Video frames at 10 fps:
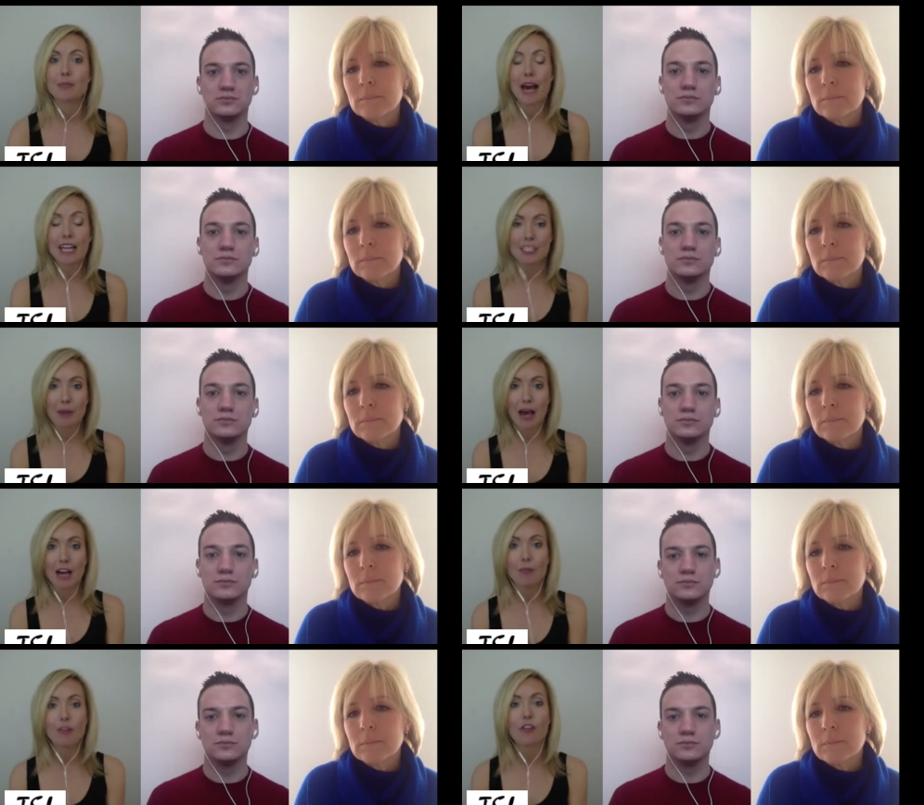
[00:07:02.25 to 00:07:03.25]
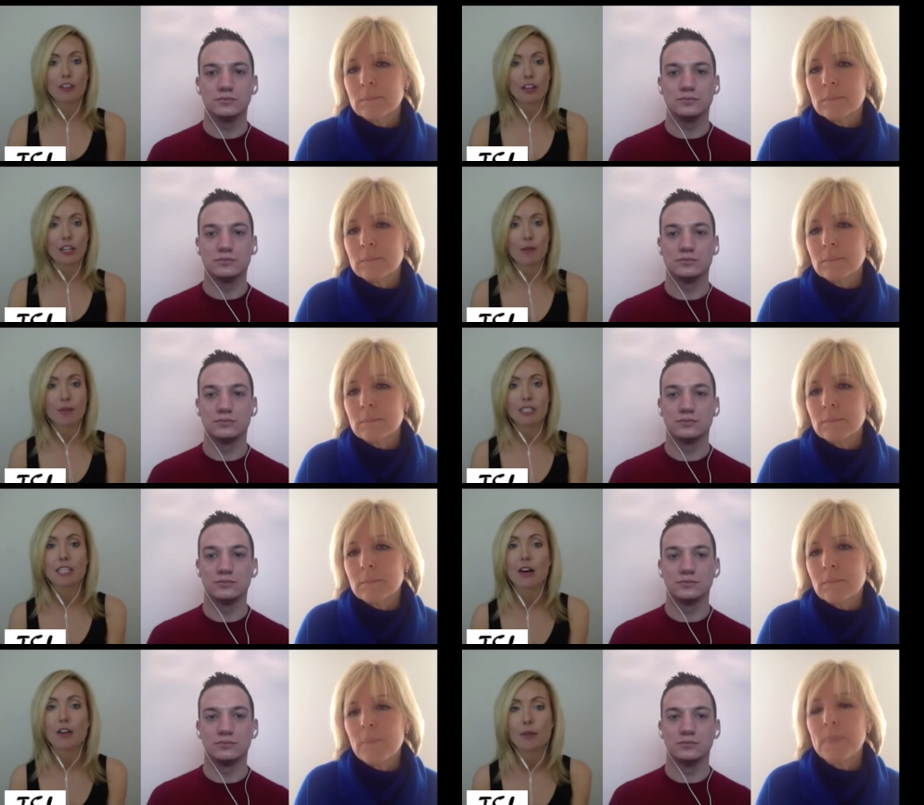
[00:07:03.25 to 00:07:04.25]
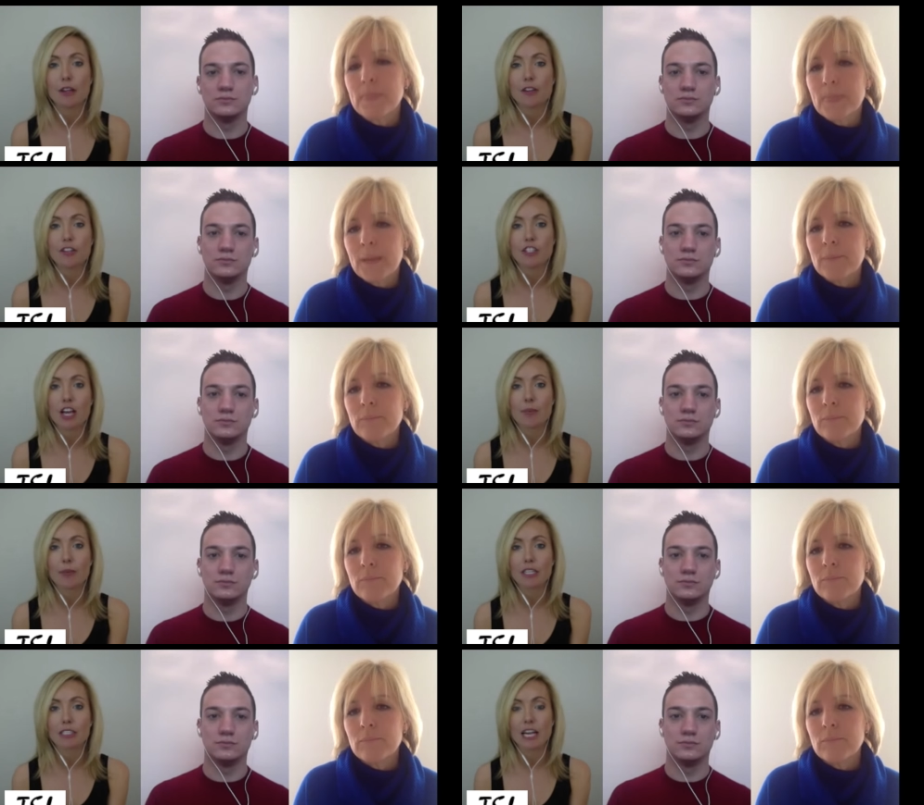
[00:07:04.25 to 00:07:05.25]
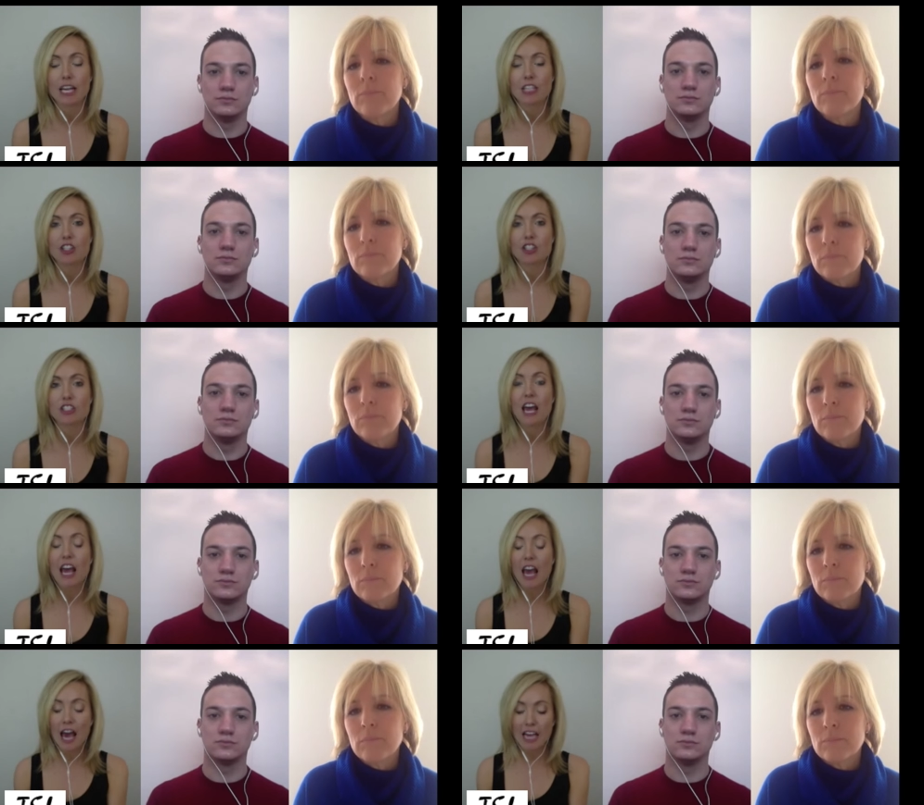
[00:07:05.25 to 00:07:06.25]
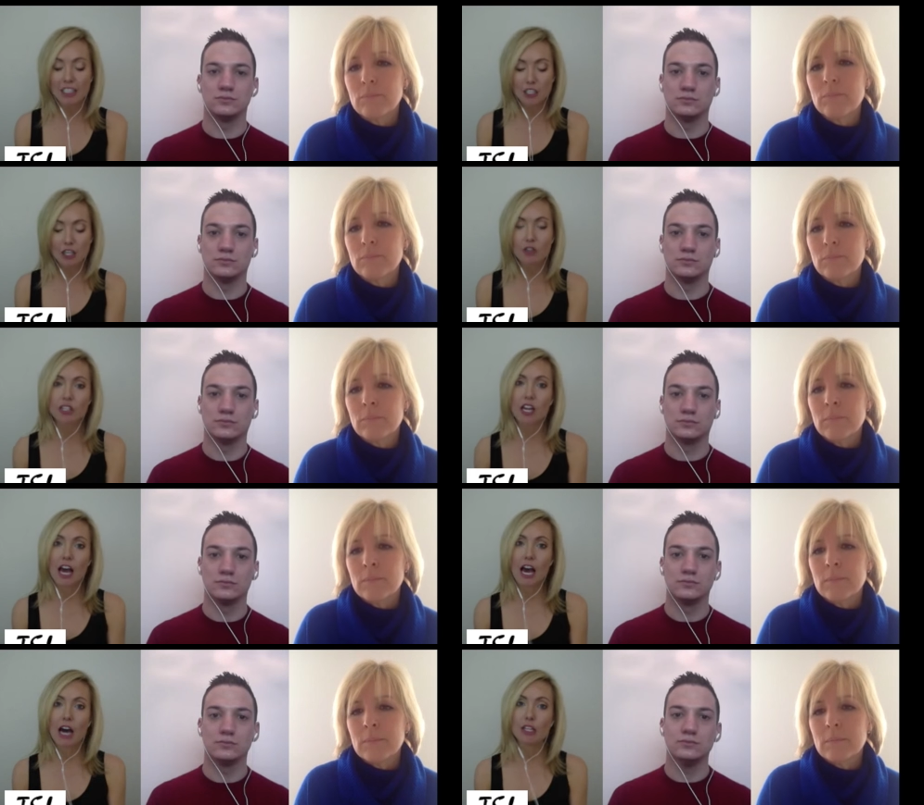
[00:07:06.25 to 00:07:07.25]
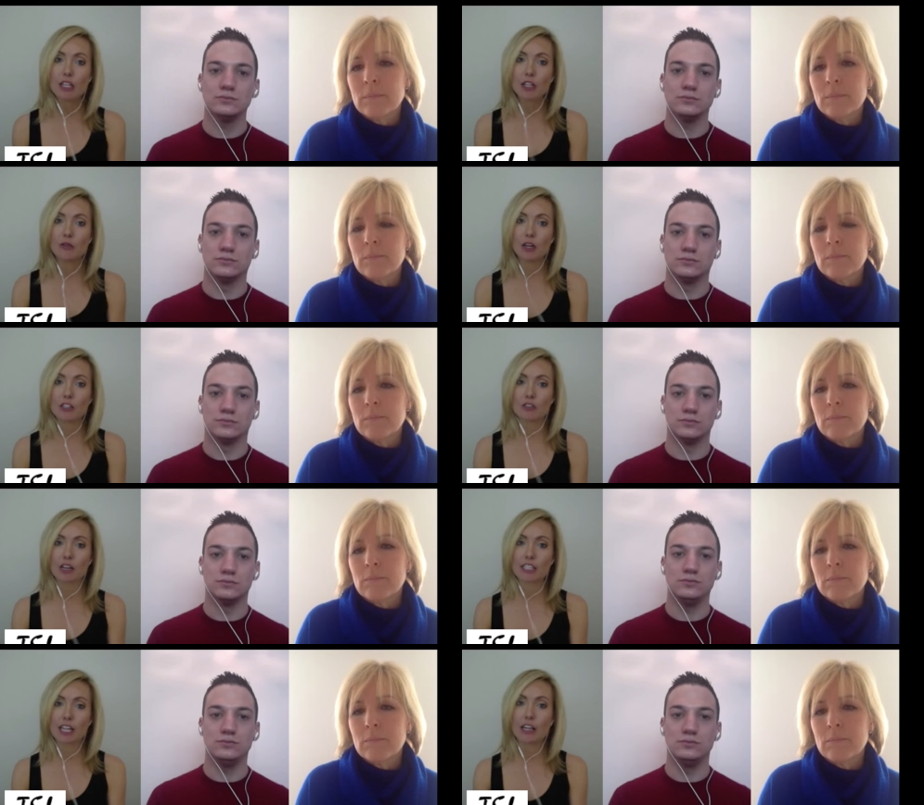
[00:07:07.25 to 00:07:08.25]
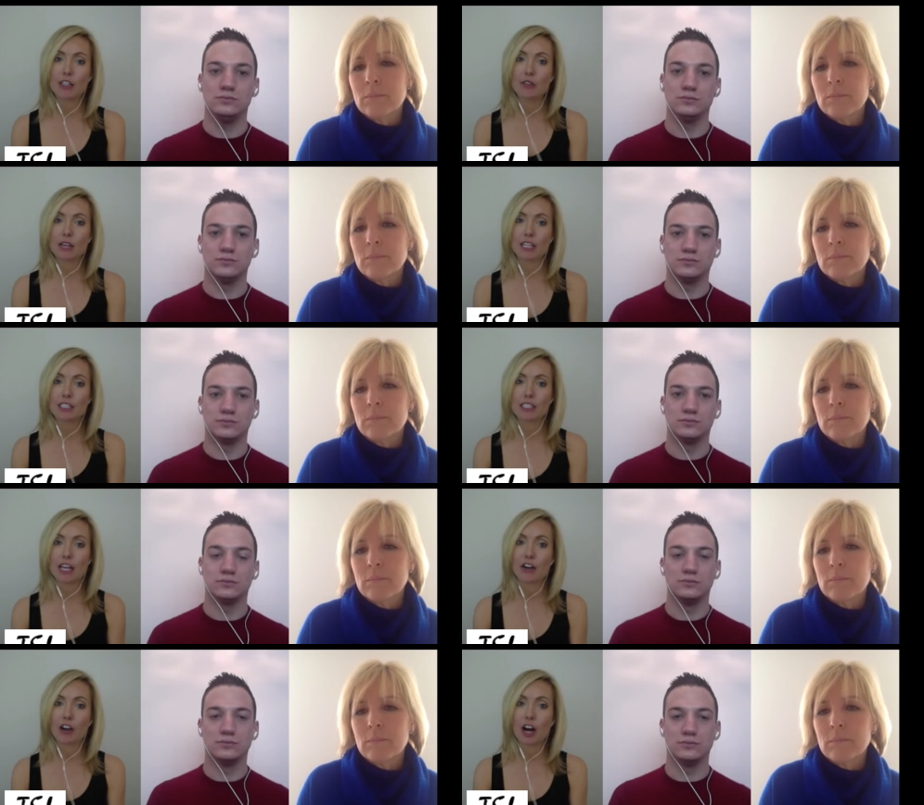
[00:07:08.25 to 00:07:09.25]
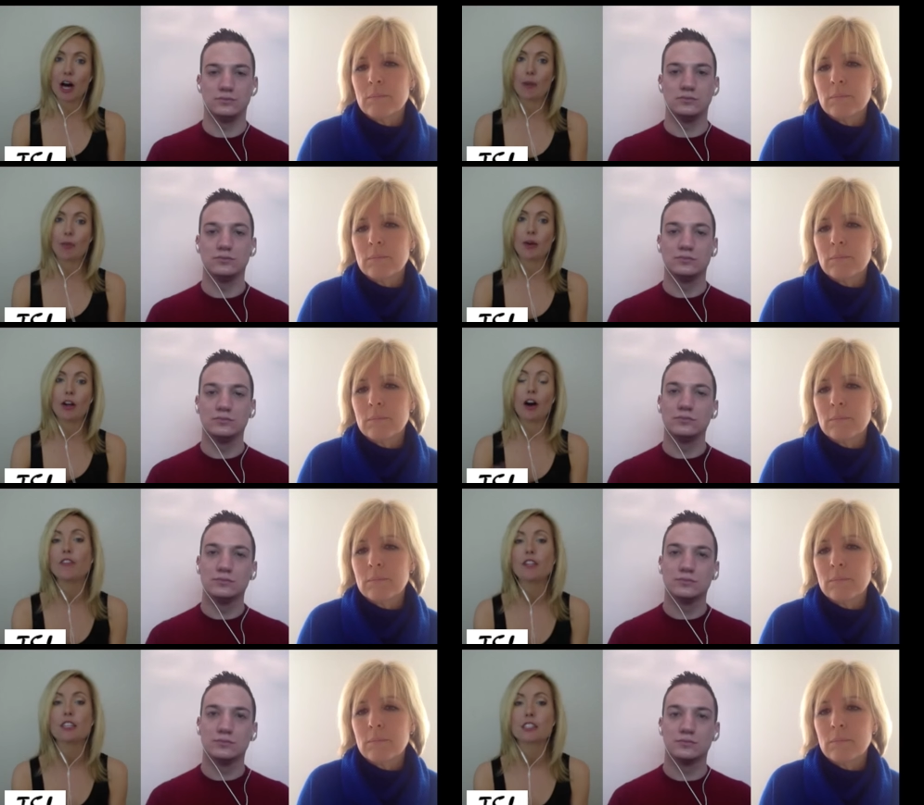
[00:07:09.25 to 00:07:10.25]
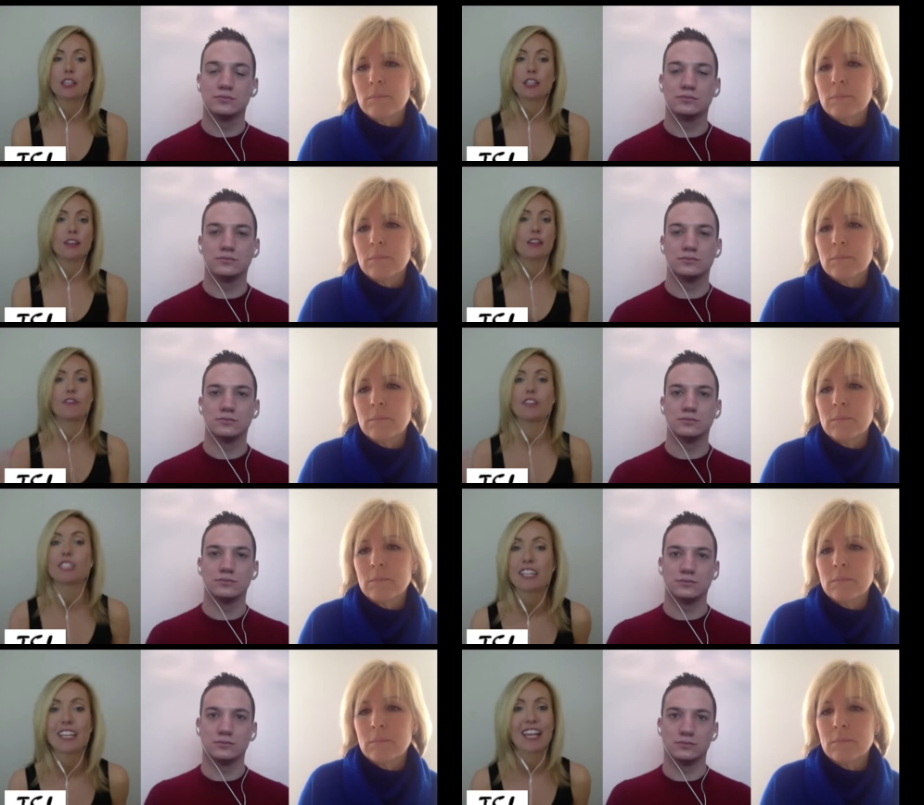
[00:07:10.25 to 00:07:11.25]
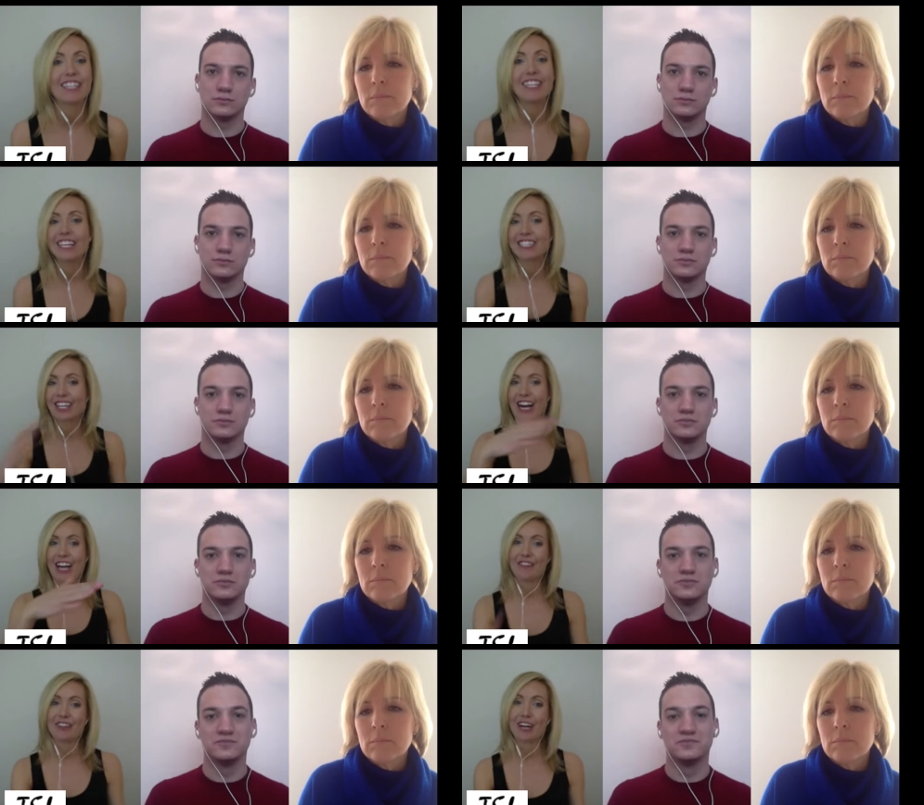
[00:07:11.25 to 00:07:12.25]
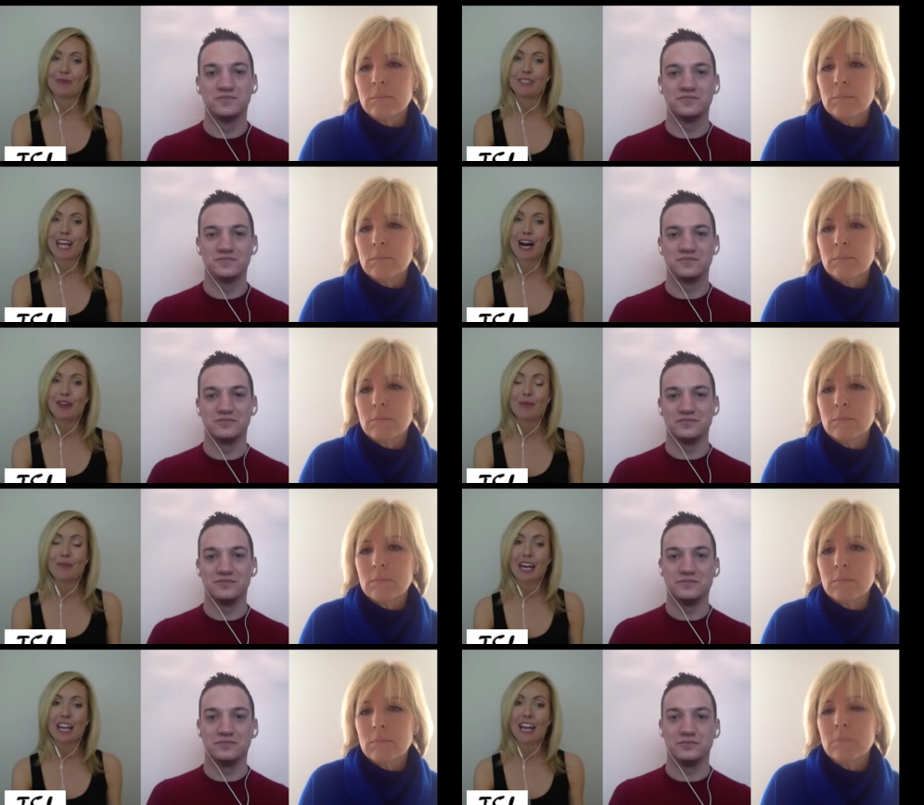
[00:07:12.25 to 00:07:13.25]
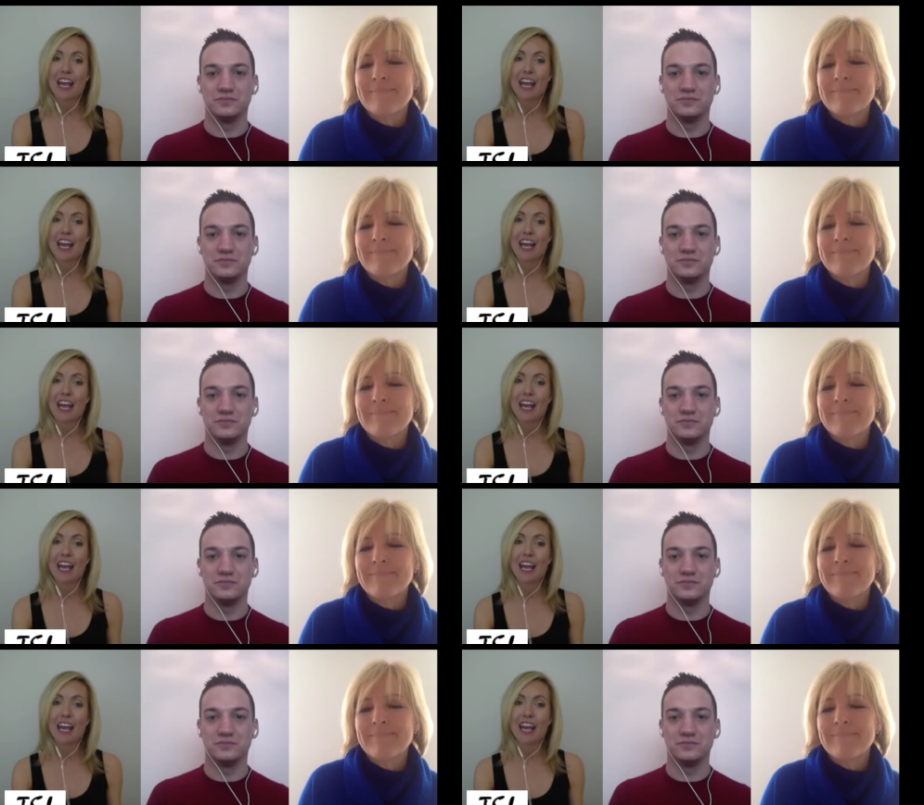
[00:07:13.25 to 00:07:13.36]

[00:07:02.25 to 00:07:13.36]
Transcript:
Speaker 1: back to back before then coming down a bit for Japanese nationals. As a coach, how do you address it? How do you get a skater up when obviously physically they need to kind of come down a bit?